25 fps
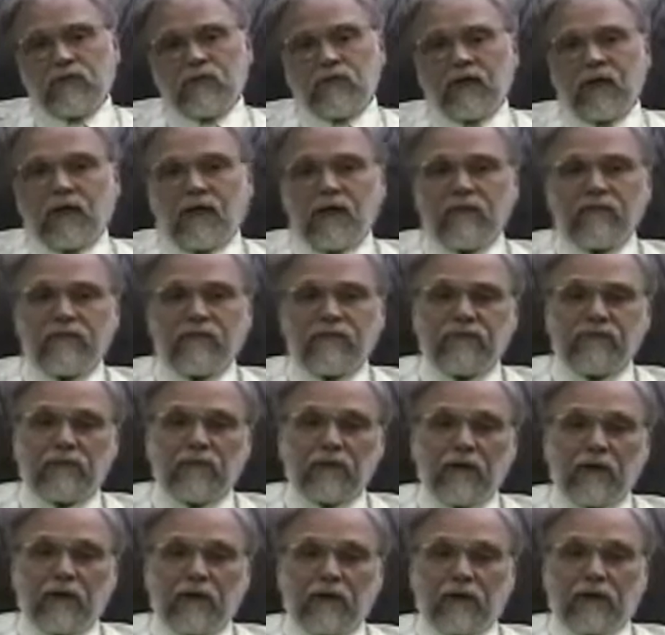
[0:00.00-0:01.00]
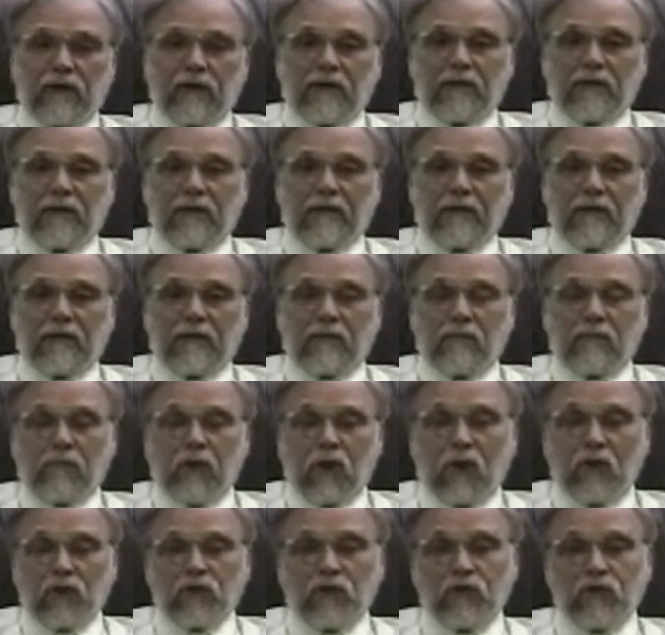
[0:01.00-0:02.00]
to have
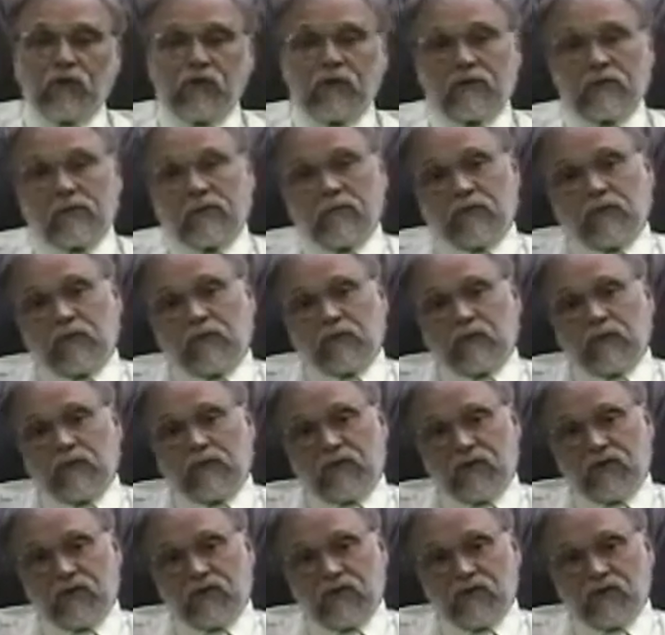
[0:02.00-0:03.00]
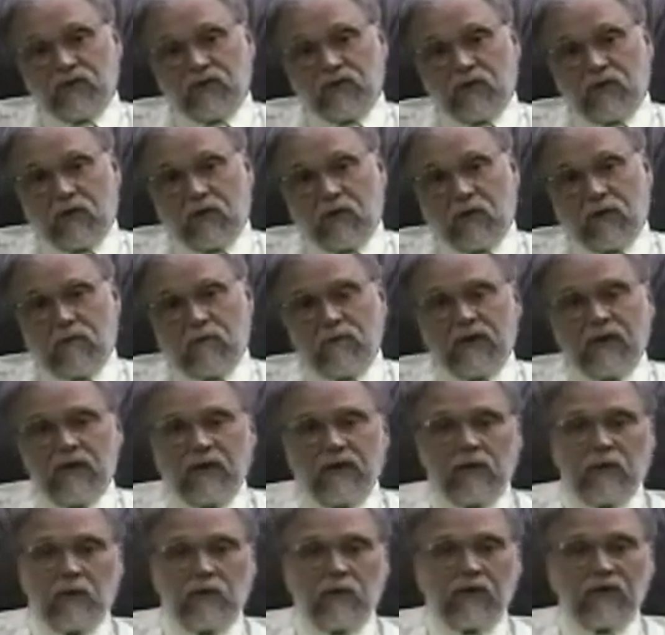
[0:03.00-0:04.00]
Marduk mixed with Ishtar,
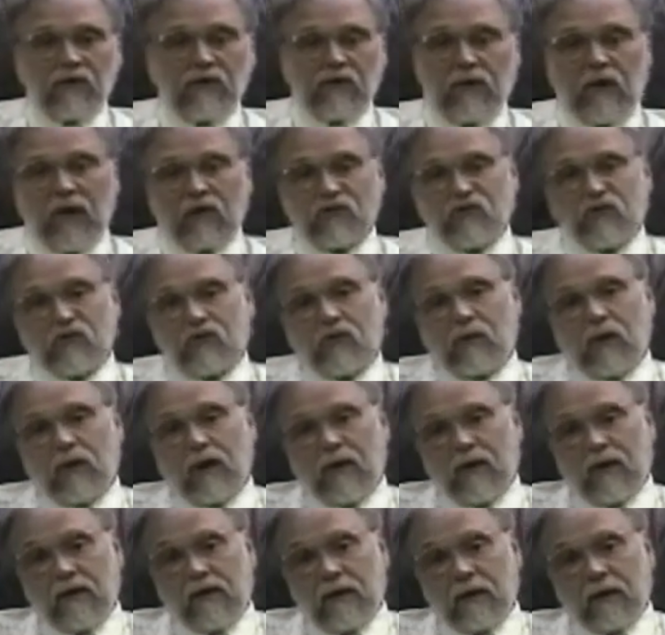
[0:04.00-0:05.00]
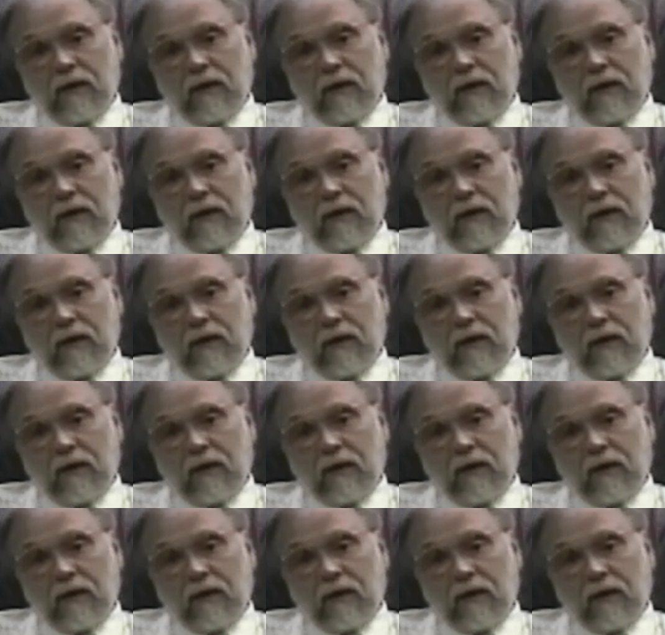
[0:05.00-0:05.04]
Balaam with Ashtoreth,